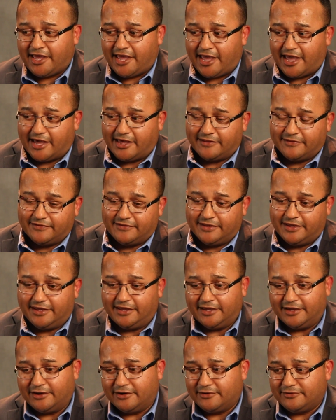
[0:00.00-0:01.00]
and
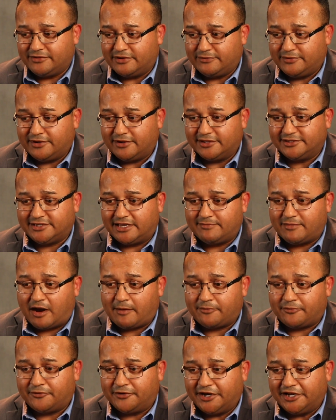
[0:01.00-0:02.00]
the real-time
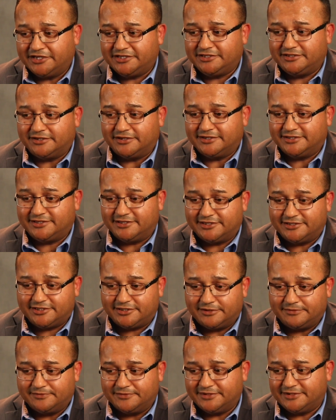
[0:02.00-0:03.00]
operation of those
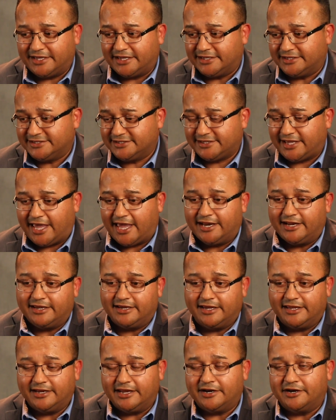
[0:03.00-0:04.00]
systems like
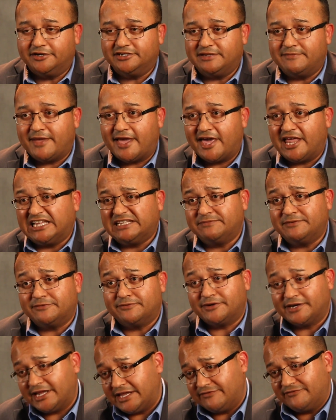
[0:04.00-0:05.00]
SCADA and energy management
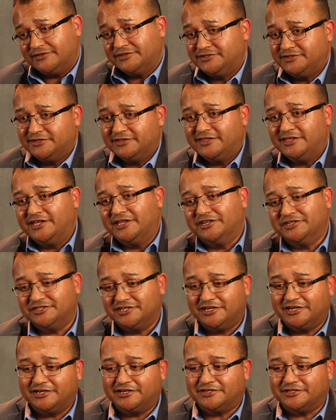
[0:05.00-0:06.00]
were given to the
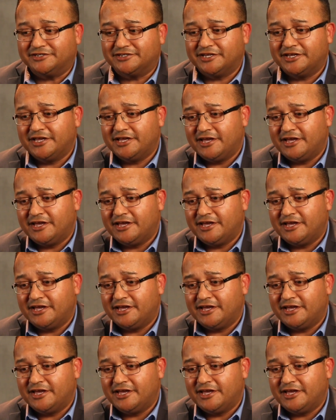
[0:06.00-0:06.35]
engineers.